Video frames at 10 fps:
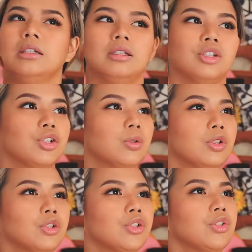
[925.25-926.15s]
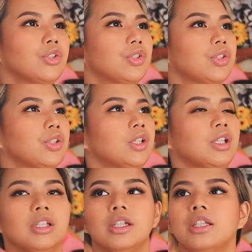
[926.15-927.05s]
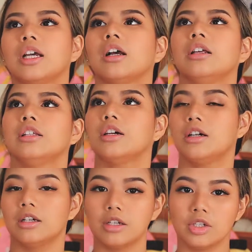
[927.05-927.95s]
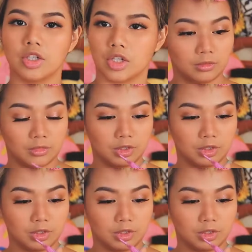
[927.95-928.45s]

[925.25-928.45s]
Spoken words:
The shoulders, the décolletage.